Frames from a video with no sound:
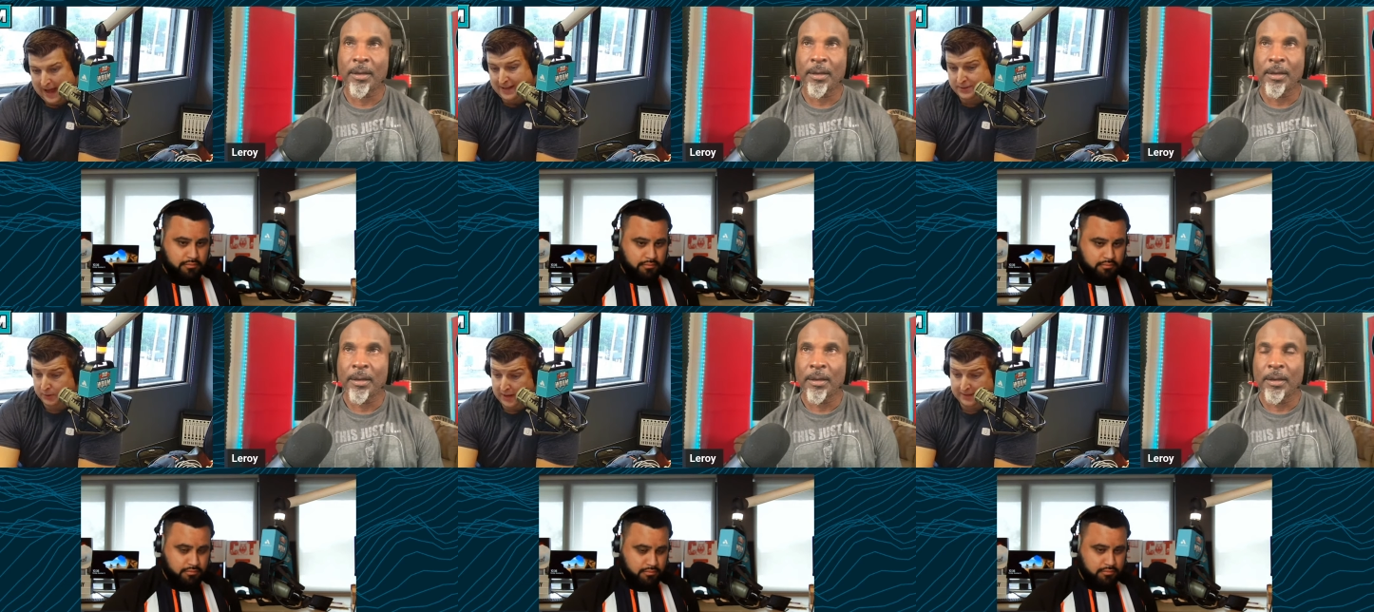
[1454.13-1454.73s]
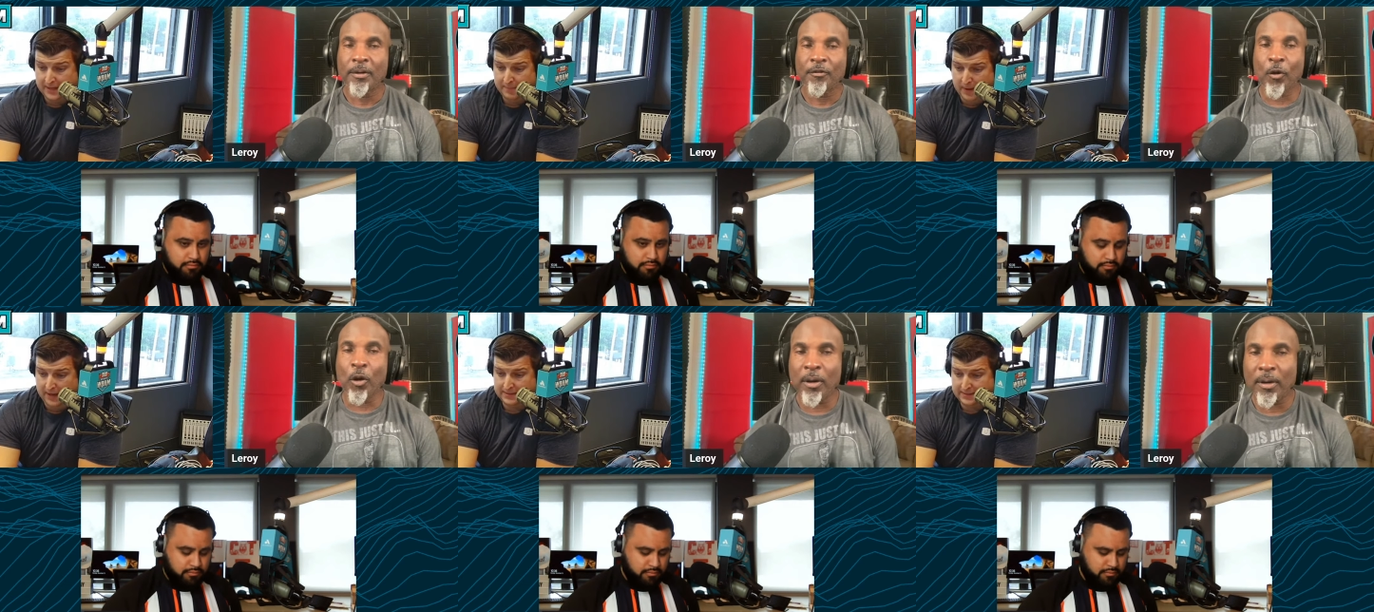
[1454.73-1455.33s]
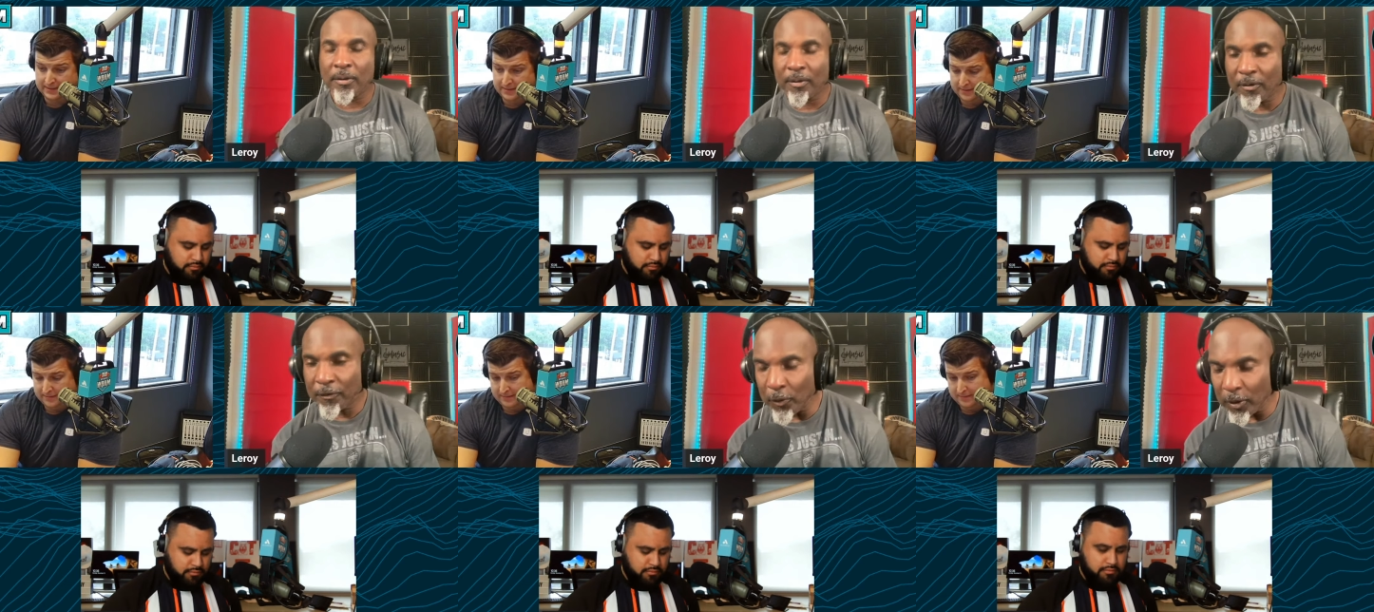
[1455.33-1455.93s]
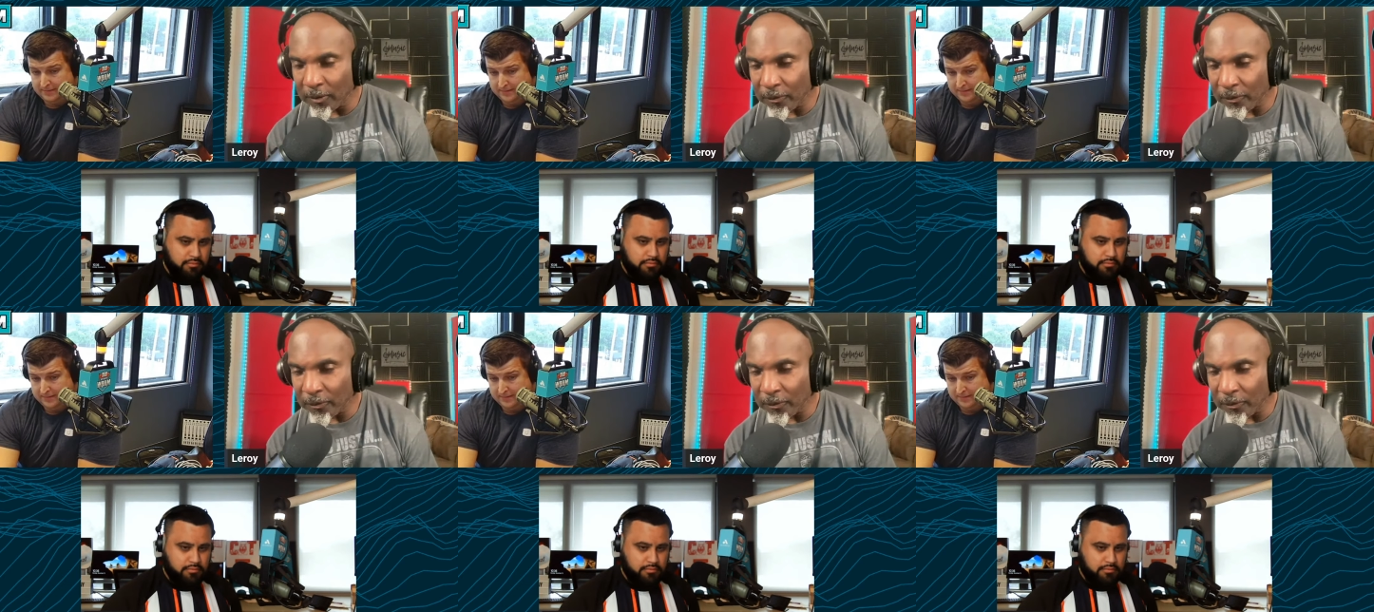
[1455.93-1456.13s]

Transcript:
Speaker 1: had to had to keep for, pace
Speaker 2: for